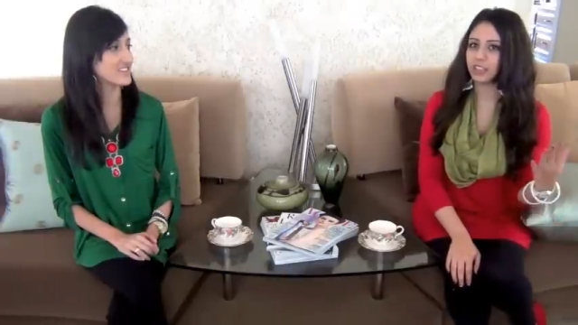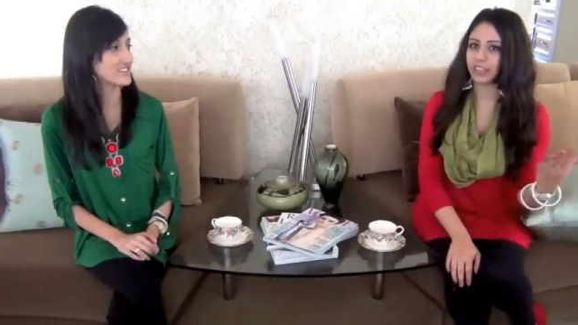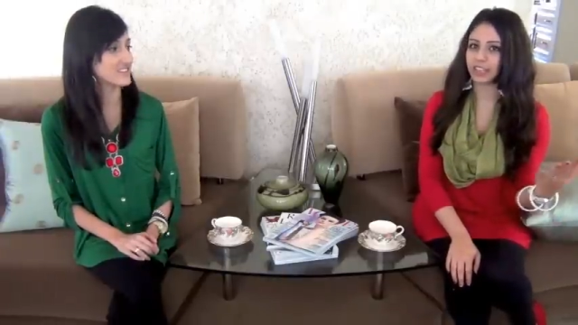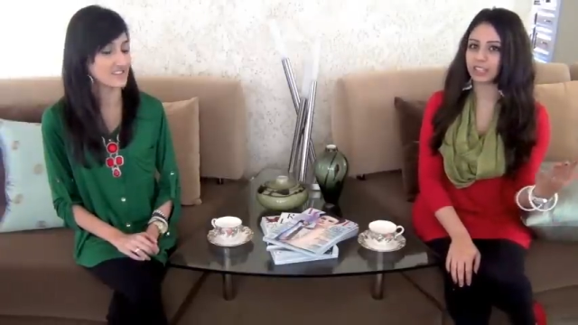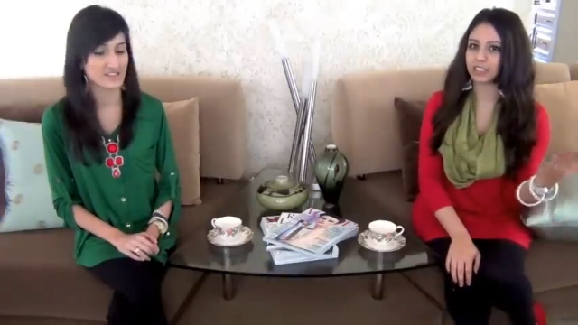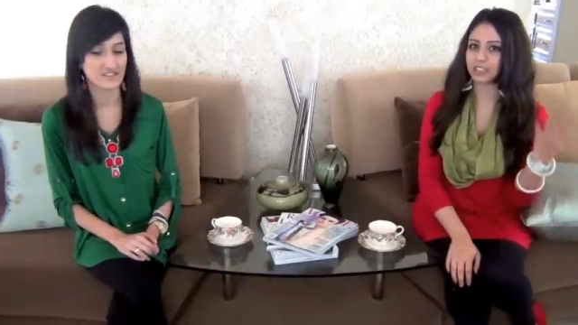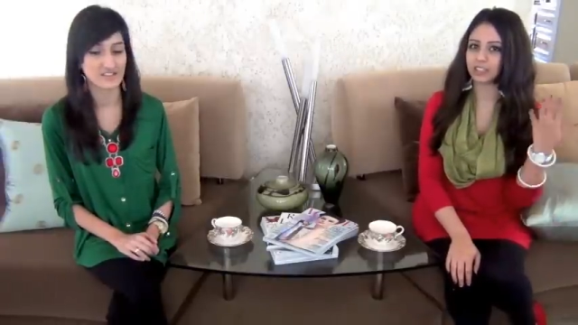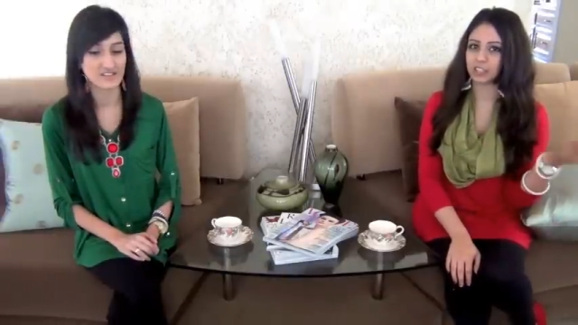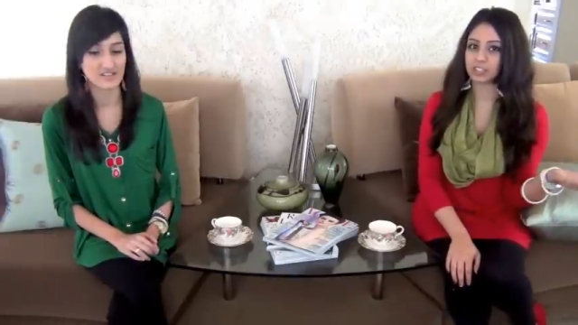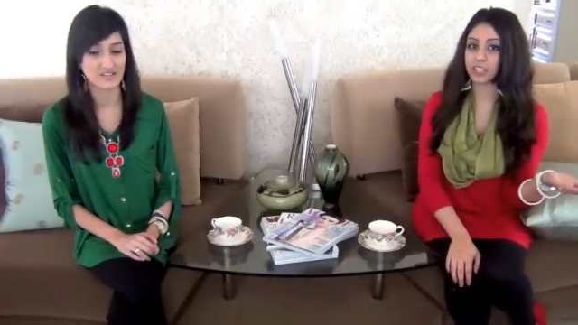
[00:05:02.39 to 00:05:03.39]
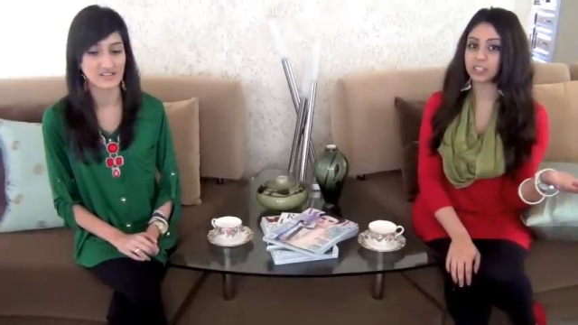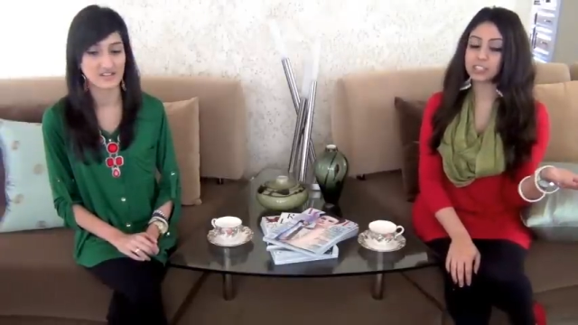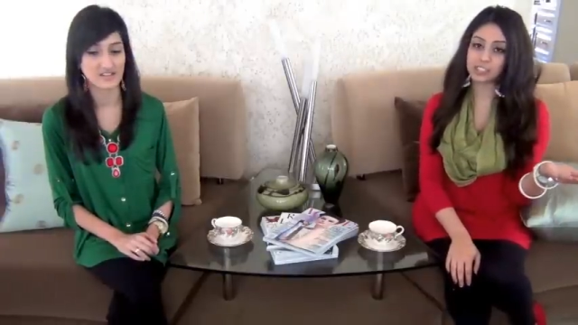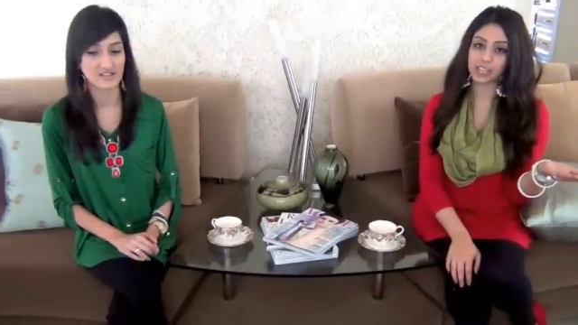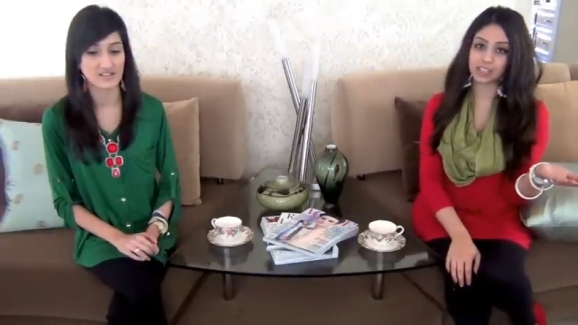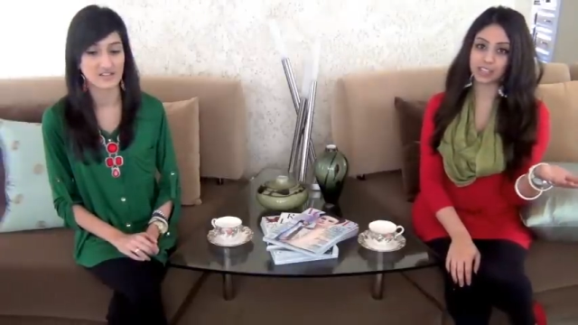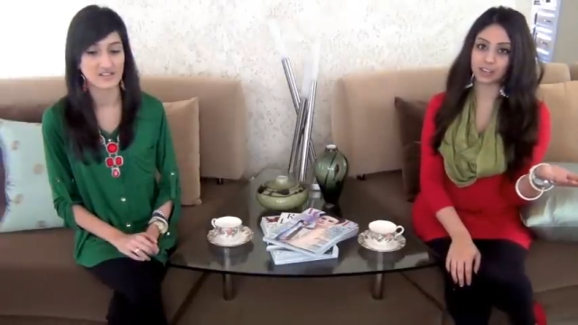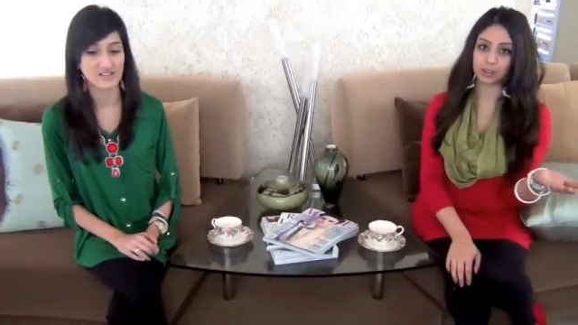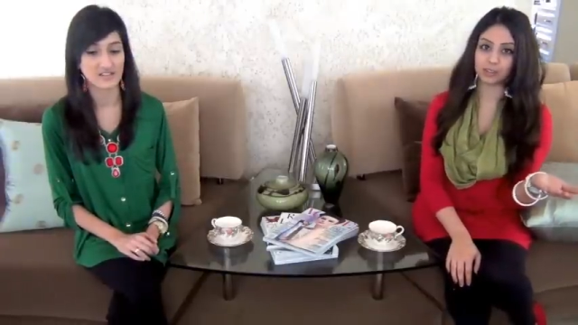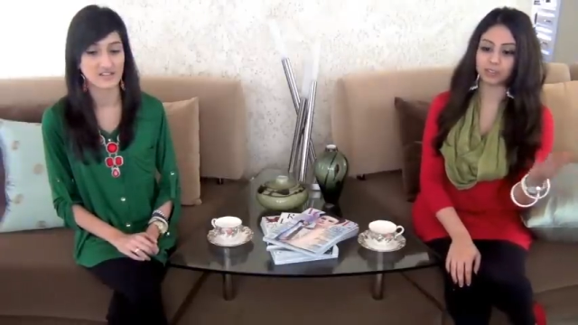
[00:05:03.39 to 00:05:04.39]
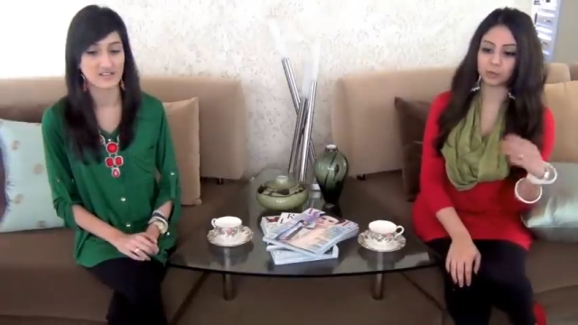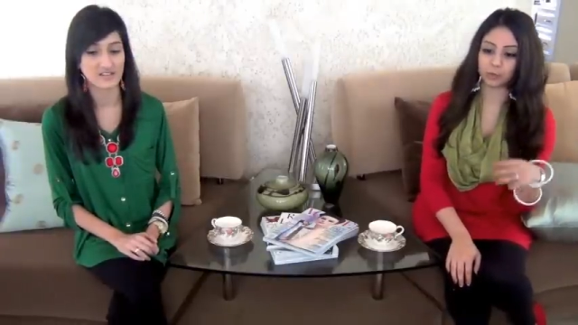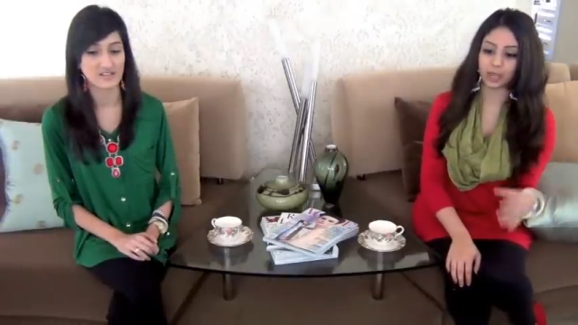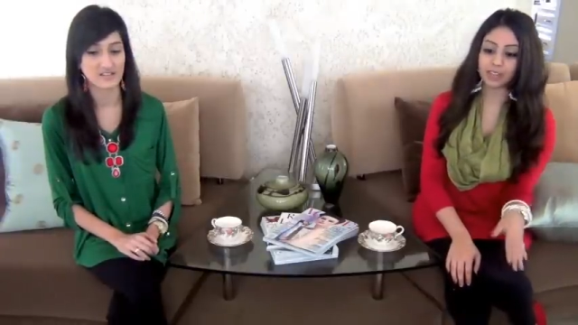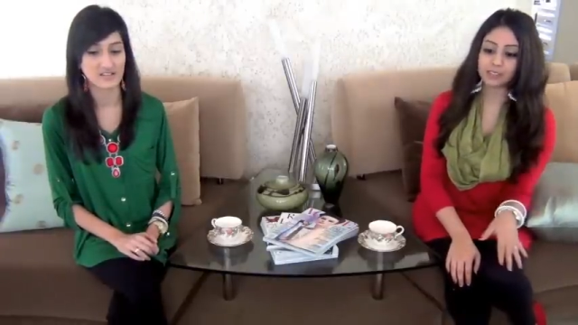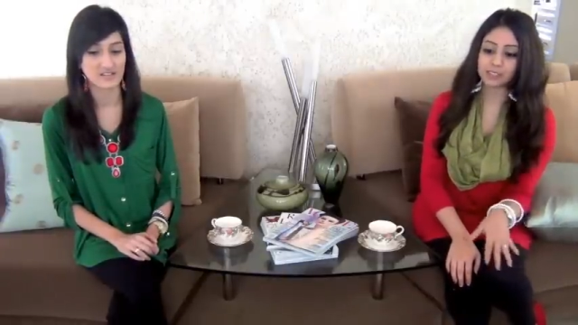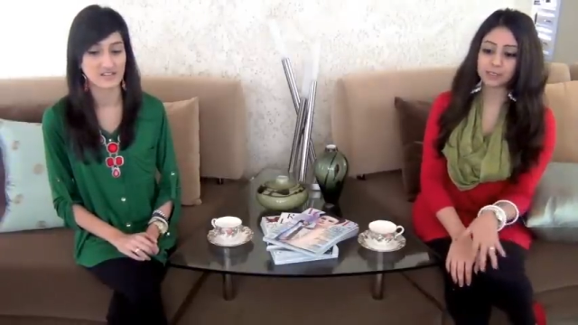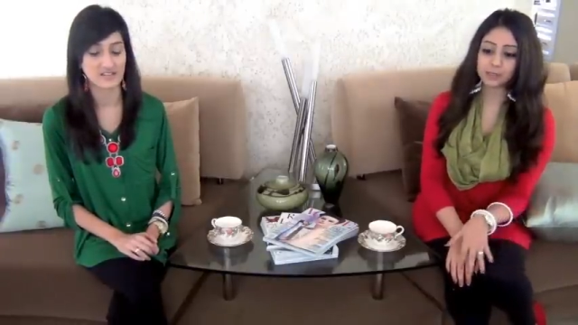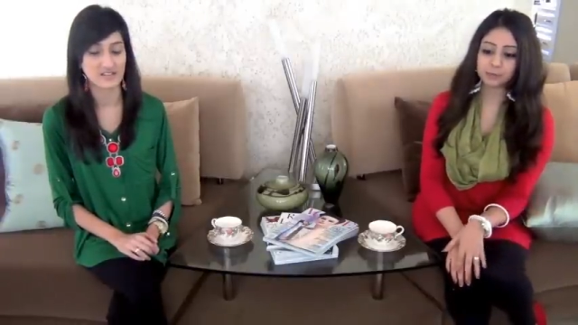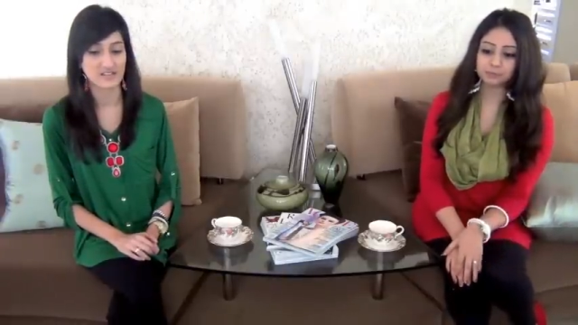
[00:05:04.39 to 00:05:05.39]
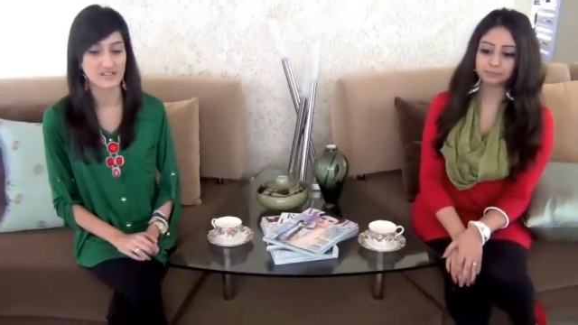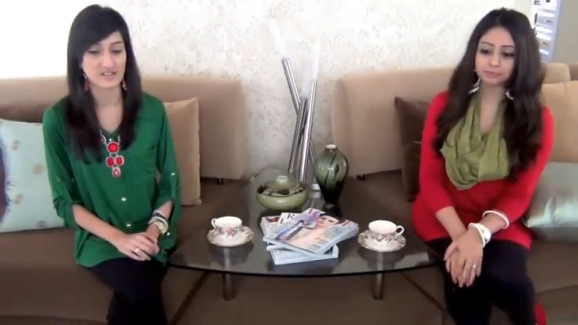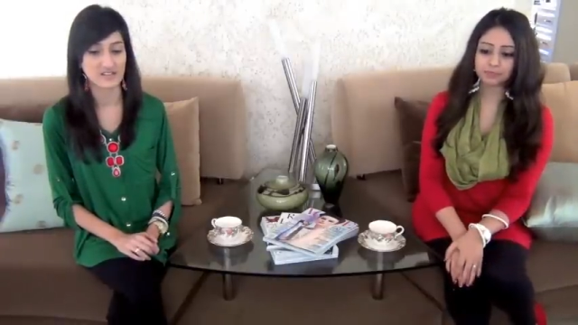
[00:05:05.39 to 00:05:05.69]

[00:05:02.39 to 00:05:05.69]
Speaker 1: like looks like she's taking care of her weight still.